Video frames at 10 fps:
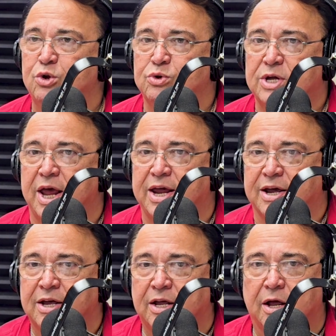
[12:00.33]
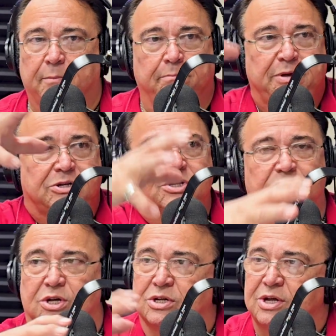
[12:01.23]
you take
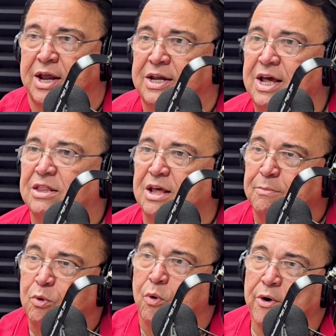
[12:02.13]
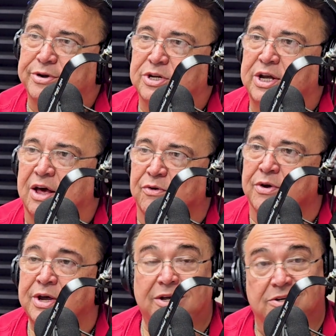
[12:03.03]
businesses and get them to work together?